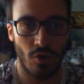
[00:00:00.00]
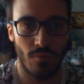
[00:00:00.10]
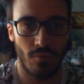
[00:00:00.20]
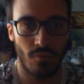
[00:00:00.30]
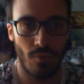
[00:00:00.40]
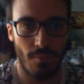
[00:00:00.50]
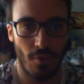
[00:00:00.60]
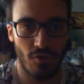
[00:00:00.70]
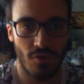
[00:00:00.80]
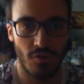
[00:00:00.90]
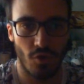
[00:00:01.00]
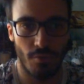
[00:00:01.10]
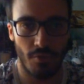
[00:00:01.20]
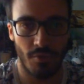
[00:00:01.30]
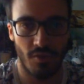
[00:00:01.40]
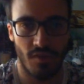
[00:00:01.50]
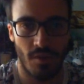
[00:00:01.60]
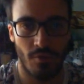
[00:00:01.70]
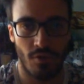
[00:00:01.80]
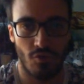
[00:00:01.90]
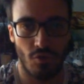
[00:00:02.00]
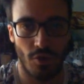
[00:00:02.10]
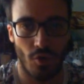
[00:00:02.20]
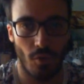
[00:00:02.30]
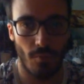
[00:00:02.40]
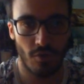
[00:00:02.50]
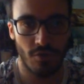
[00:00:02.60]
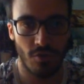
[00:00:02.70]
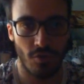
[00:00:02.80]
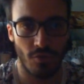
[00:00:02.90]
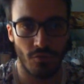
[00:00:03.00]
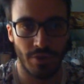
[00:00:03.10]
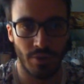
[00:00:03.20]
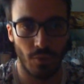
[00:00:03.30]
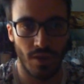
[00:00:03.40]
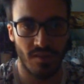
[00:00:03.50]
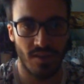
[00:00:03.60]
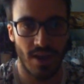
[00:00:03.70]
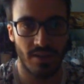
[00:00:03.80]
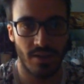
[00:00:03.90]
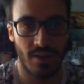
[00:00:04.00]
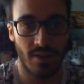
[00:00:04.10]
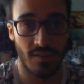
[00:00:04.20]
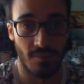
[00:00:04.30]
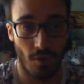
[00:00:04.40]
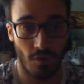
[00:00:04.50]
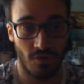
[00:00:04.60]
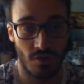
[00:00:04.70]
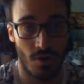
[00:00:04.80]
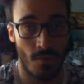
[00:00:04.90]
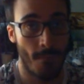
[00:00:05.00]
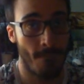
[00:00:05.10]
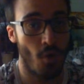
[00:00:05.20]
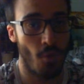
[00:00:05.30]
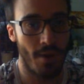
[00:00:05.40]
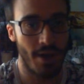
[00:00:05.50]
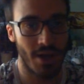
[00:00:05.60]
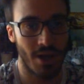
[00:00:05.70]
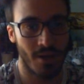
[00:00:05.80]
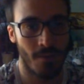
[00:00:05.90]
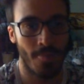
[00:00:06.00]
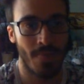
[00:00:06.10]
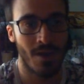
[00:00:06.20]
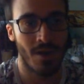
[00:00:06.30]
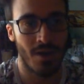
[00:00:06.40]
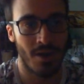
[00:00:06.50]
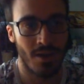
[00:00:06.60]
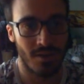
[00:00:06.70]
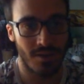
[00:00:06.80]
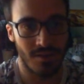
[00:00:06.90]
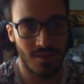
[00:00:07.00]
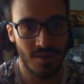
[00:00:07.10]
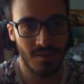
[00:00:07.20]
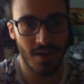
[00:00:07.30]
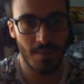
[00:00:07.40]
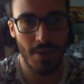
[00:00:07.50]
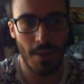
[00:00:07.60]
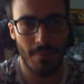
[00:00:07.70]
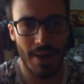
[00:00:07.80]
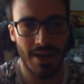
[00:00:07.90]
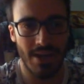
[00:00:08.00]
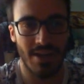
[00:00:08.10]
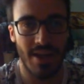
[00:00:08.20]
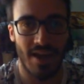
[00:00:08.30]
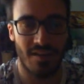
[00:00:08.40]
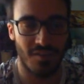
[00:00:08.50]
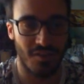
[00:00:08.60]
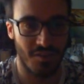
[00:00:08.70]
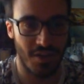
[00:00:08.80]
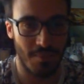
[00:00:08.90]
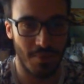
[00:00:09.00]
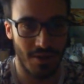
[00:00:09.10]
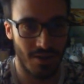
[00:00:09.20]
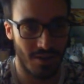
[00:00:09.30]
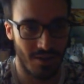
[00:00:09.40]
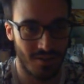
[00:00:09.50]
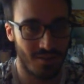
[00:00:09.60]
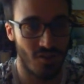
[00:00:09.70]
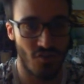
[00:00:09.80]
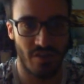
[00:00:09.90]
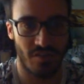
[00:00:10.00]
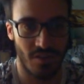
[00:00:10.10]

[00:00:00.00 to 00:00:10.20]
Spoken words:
monster is normal special summon, destroy all monsters on the field with less attack than this monster. Oh my god. This can be a pain in the ass in the sneak peek. Suggested.